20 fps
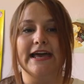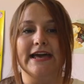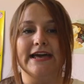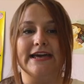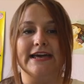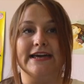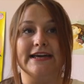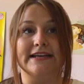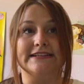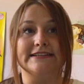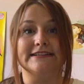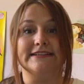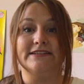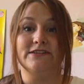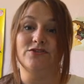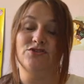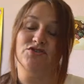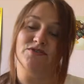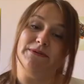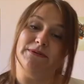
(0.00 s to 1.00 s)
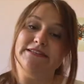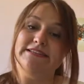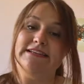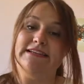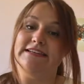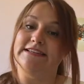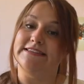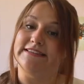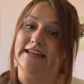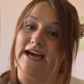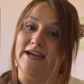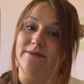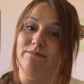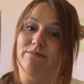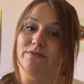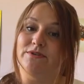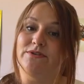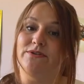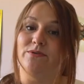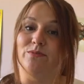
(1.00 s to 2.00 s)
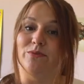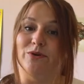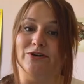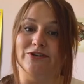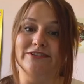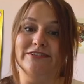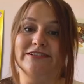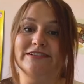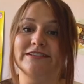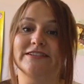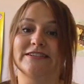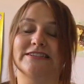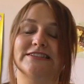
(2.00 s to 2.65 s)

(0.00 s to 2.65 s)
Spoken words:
And you just basically type what you want.